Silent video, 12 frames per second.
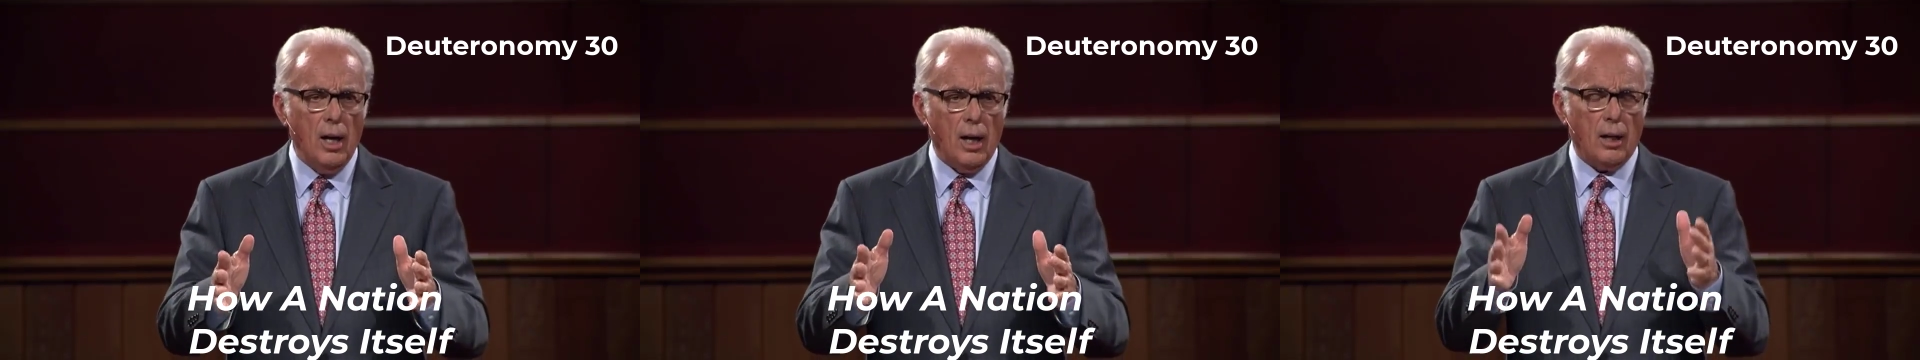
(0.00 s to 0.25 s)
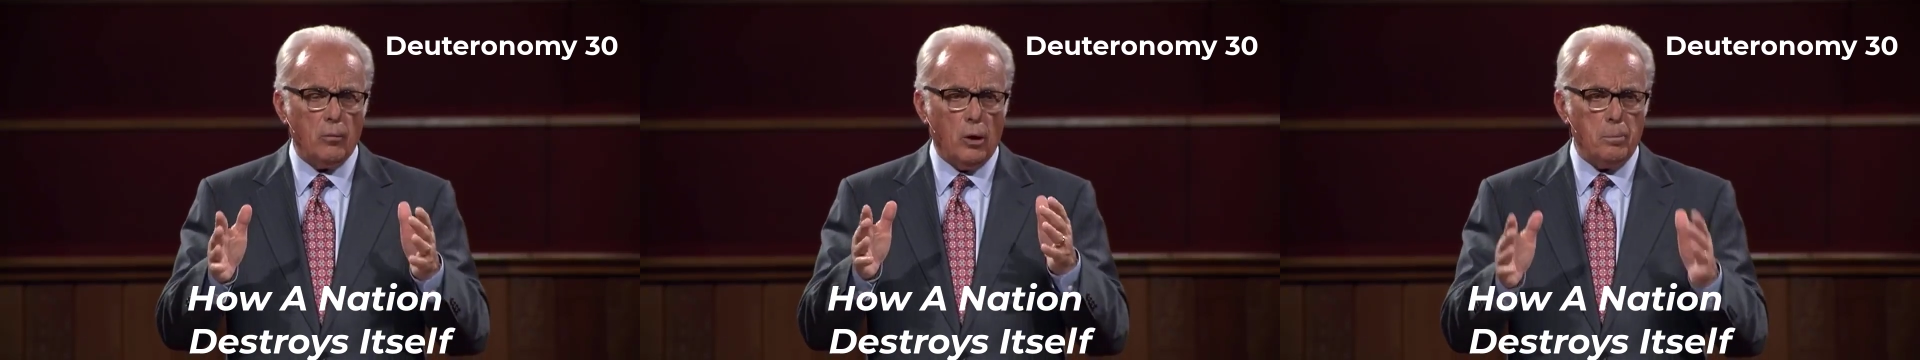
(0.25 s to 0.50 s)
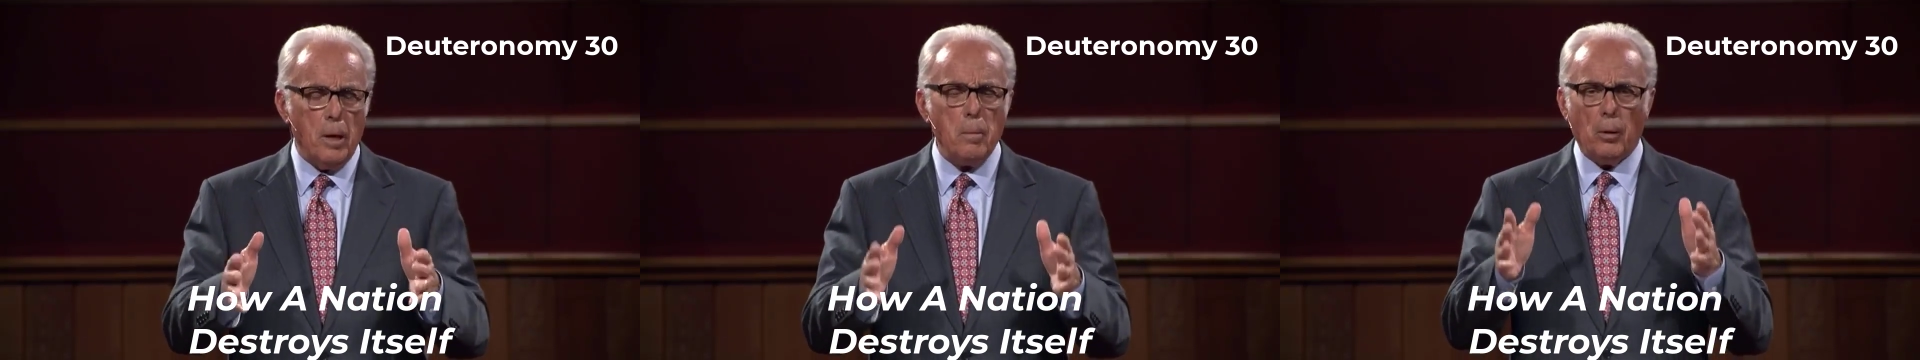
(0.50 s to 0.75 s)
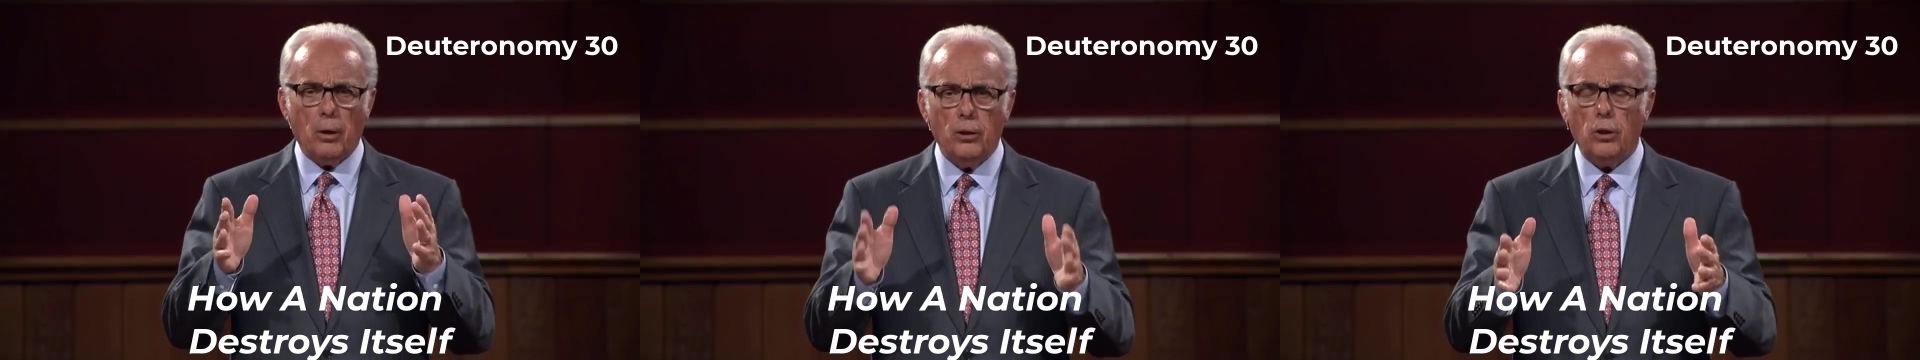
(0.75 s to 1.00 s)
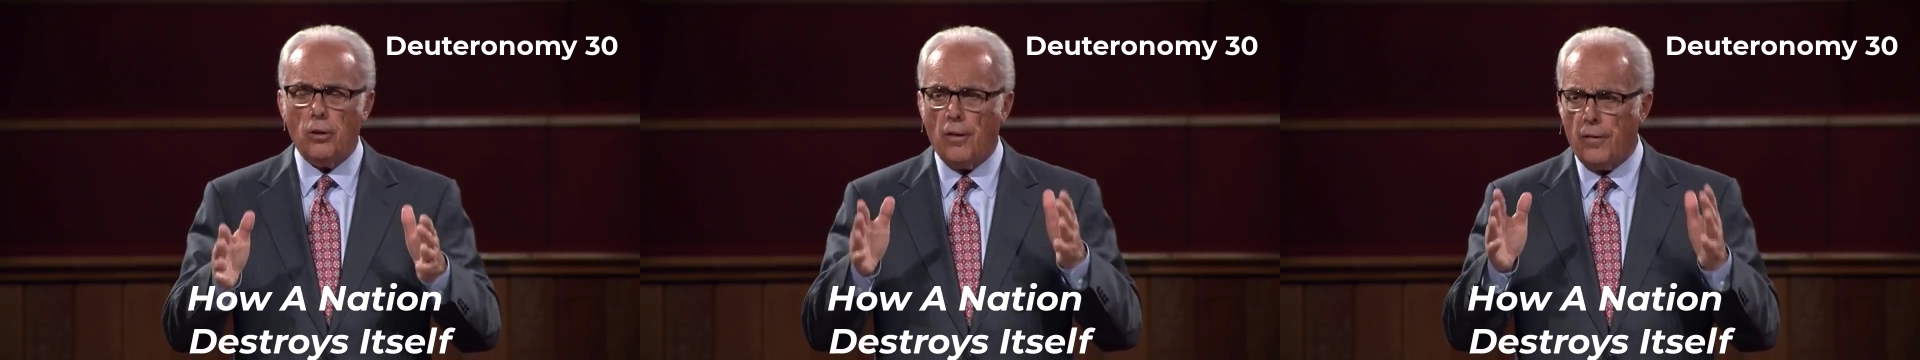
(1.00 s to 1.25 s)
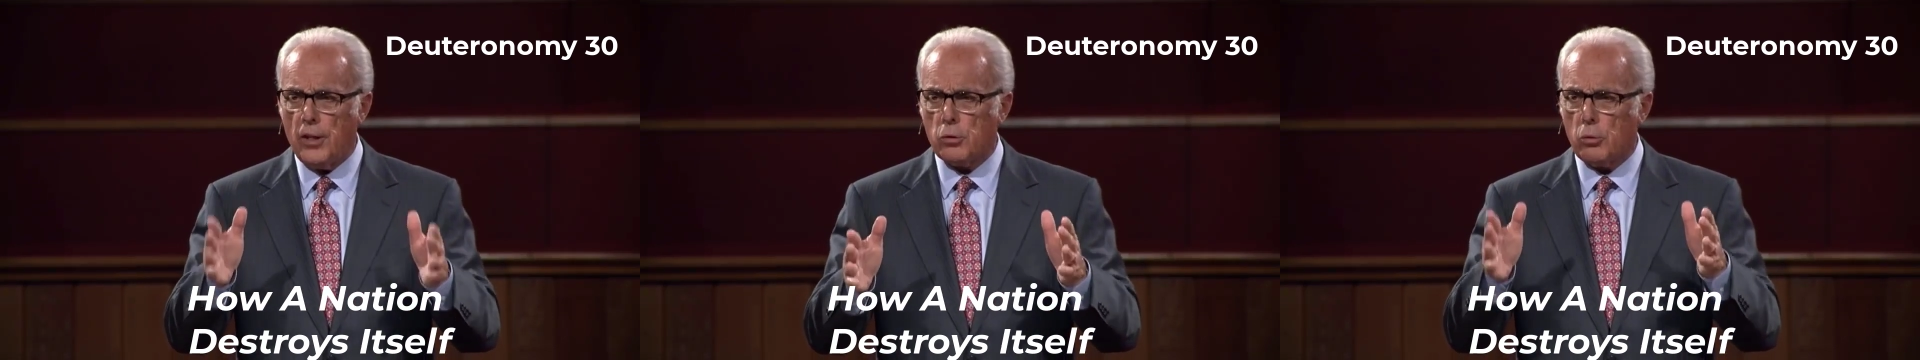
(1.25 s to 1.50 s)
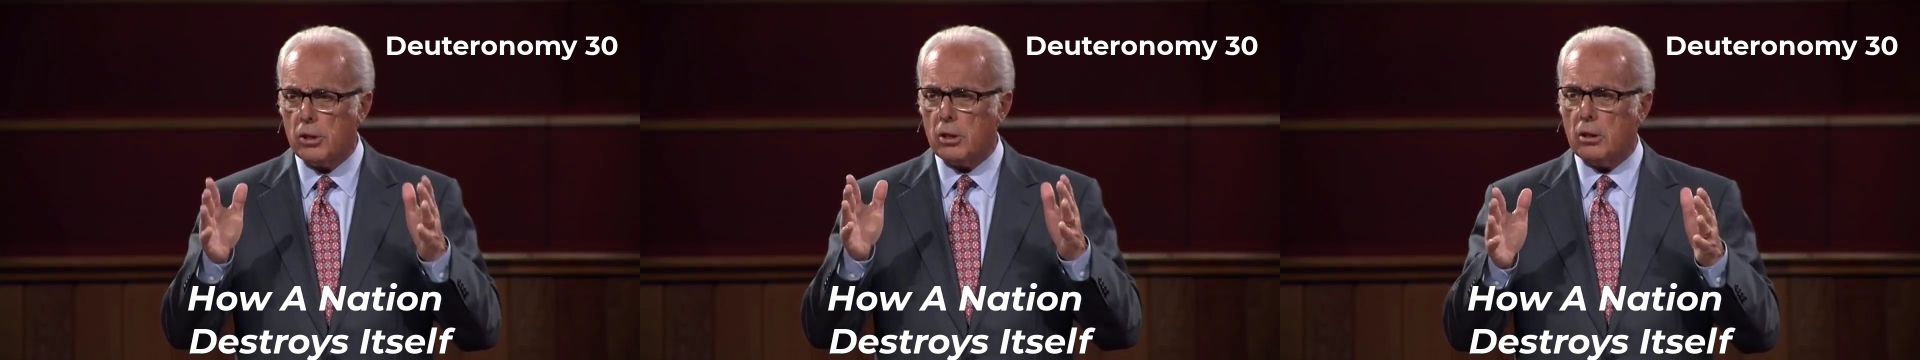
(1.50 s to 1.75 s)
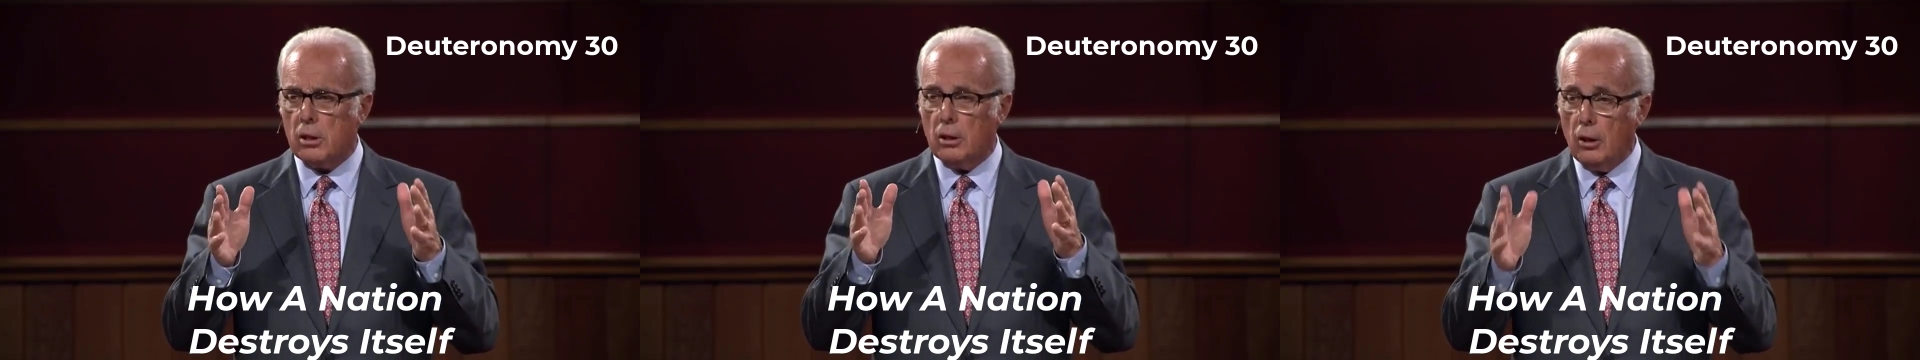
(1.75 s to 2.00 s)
And when people knew that this was